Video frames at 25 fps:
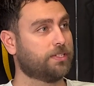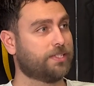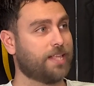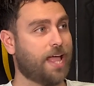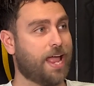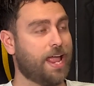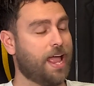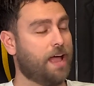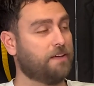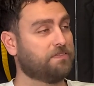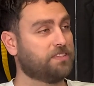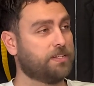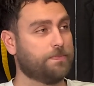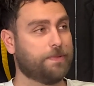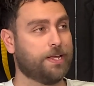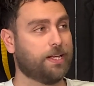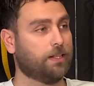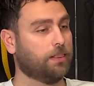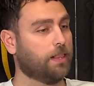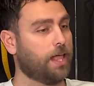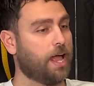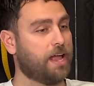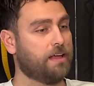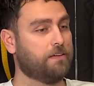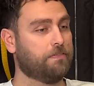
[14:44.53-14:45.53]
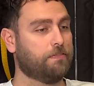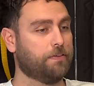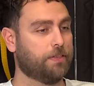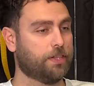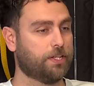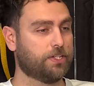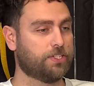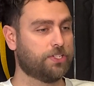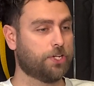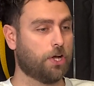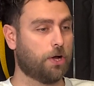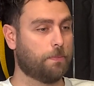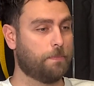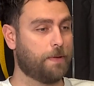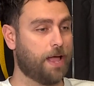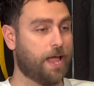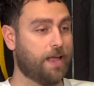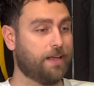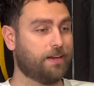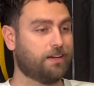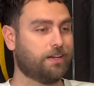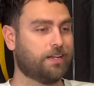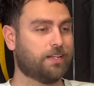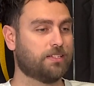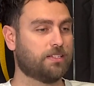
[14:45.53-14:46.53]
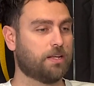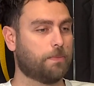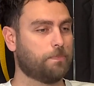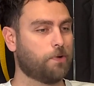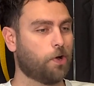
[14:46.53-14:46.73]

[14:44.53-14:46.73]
They have to be a lay for the top 8 because I'm